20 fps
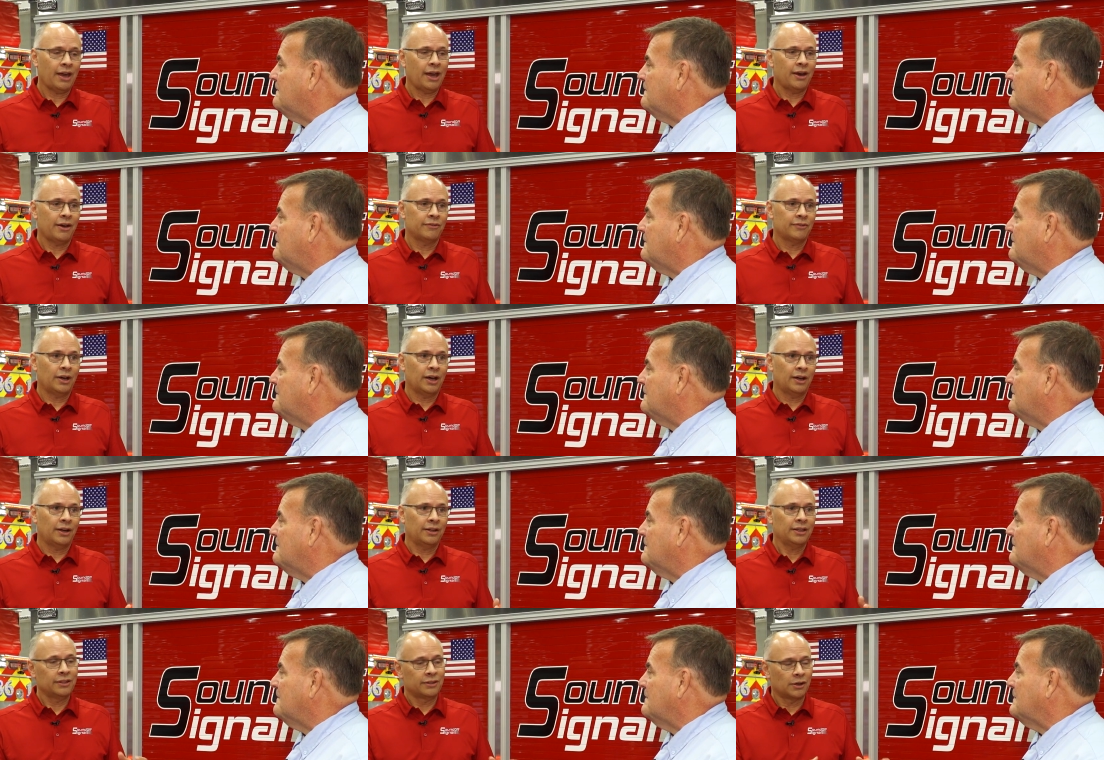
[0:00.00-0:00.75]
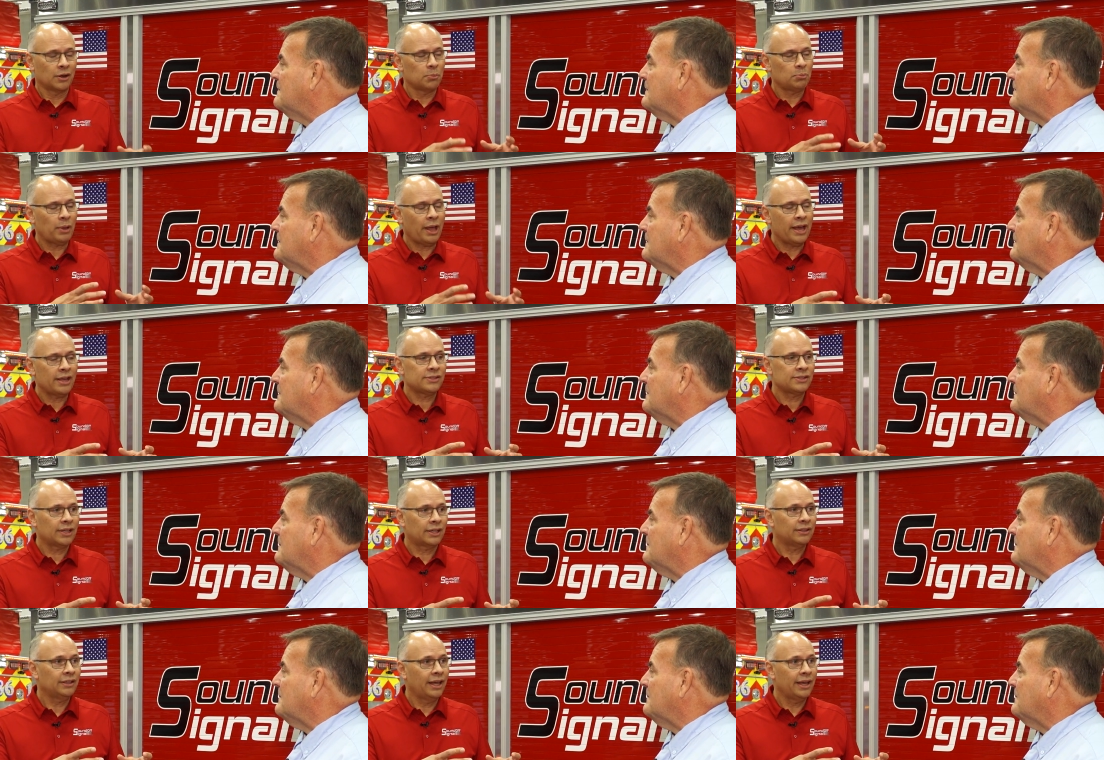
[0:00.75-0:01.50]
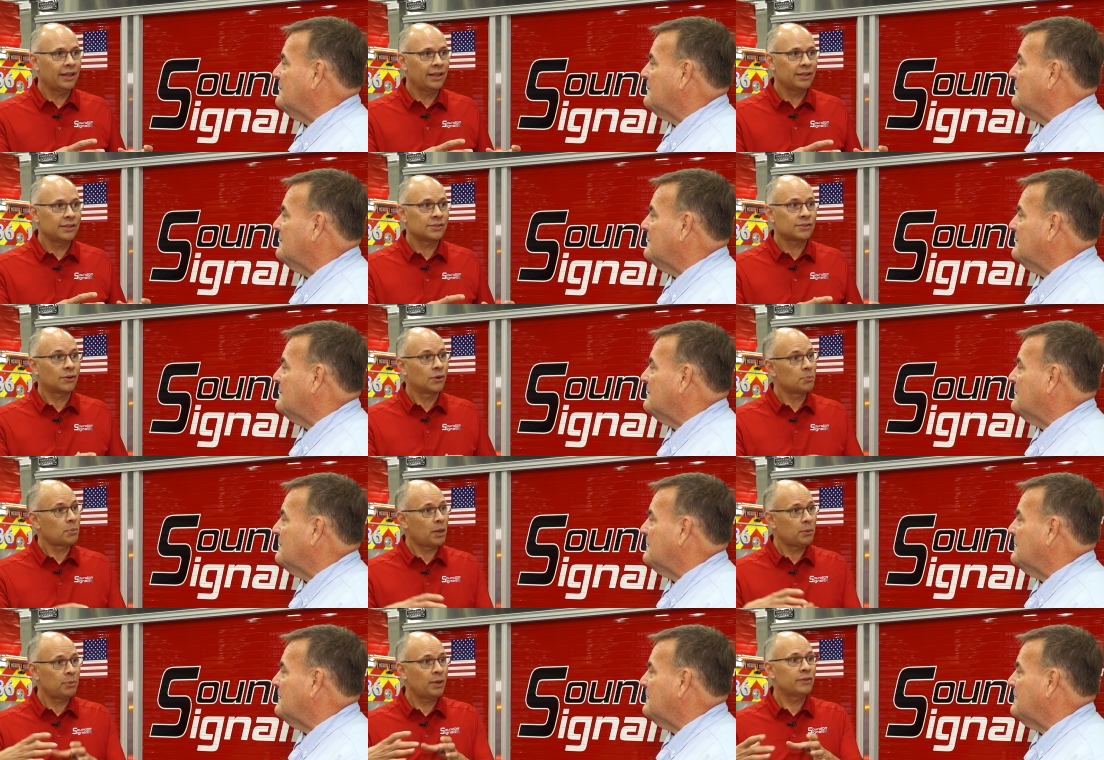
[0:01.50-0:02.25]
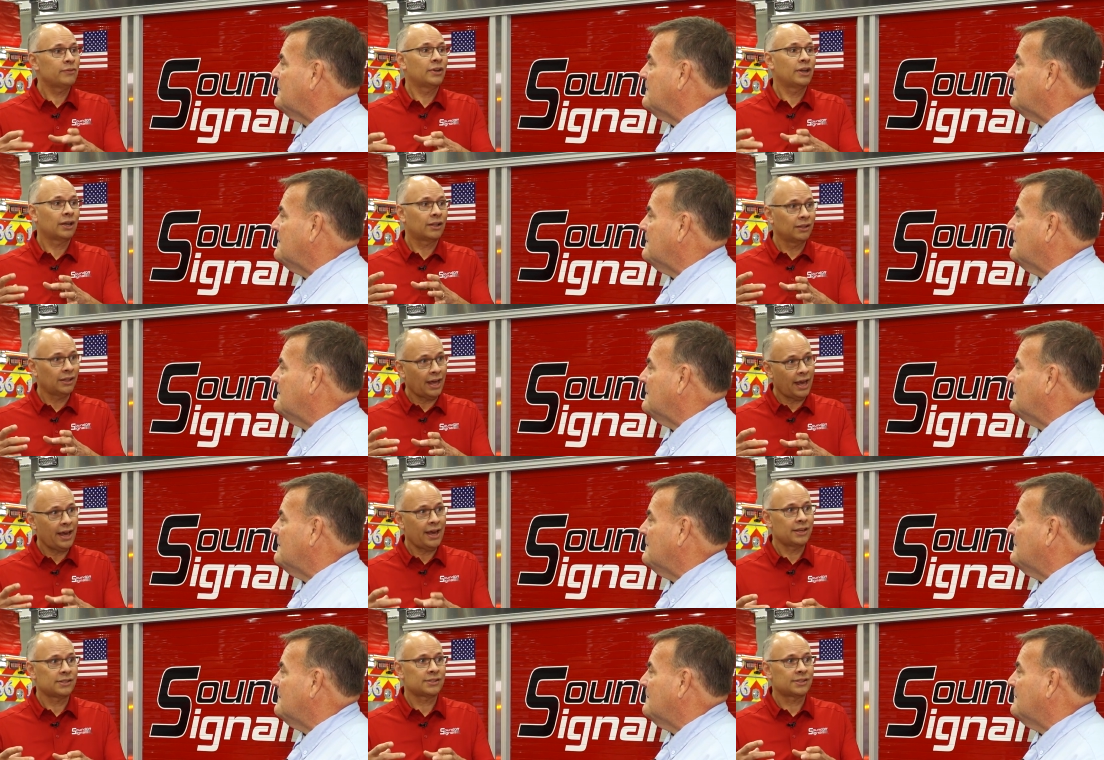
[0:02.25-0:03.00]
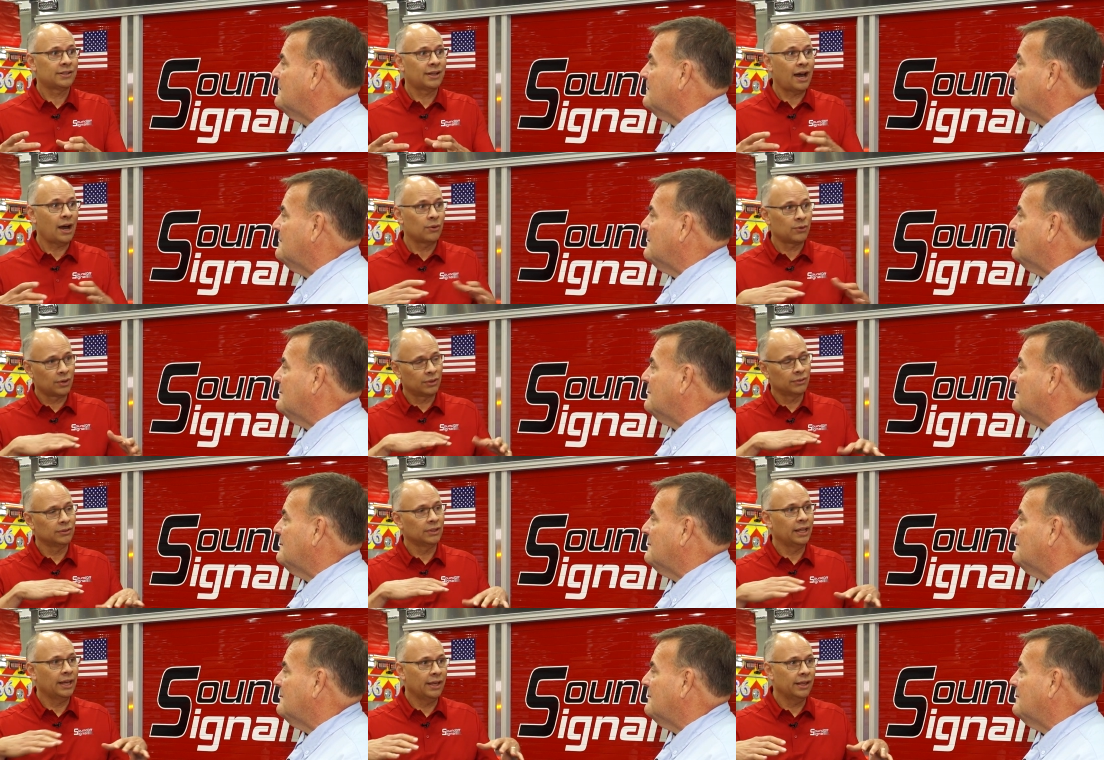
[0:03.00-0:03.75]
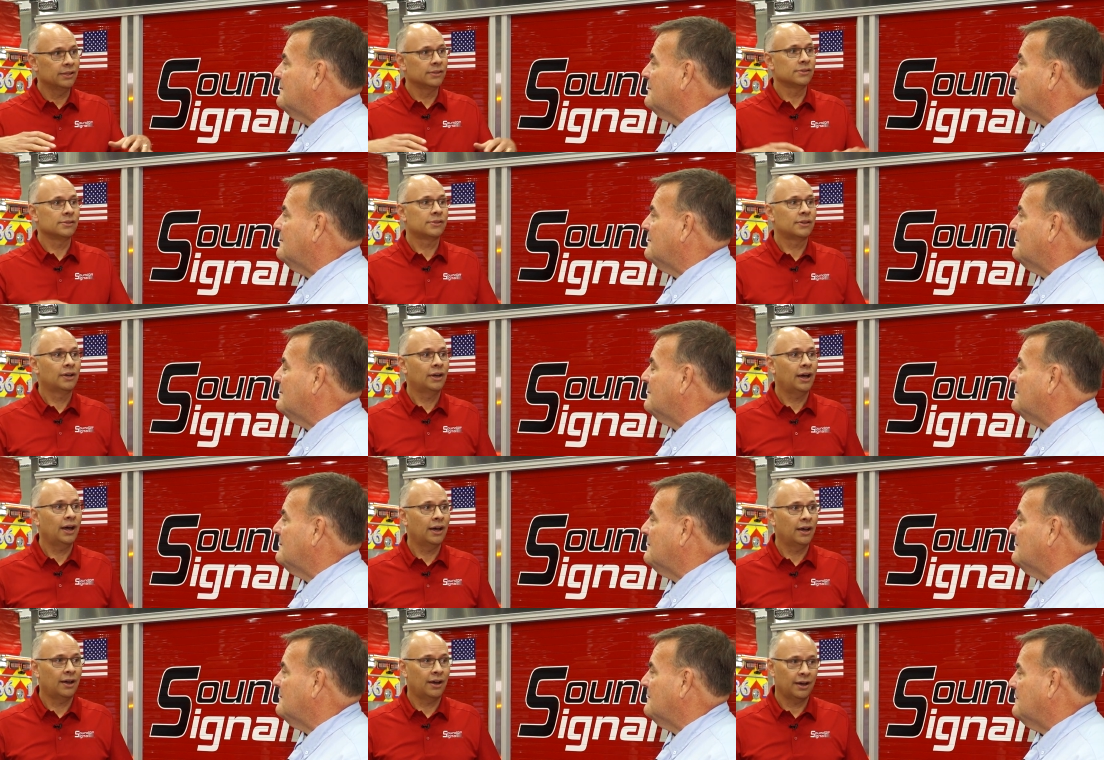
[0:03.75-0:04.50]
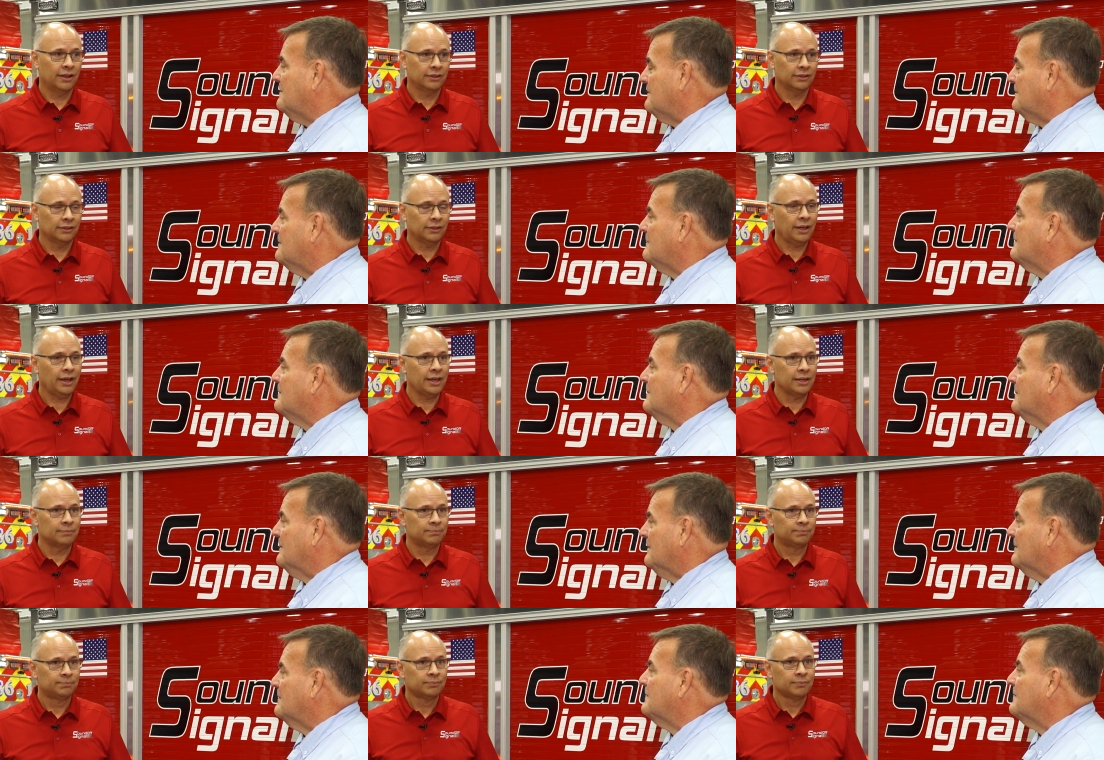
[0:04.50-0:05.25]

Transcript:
Speaker 1: have either a plastic lens or maybe even a glass outer lens on the light.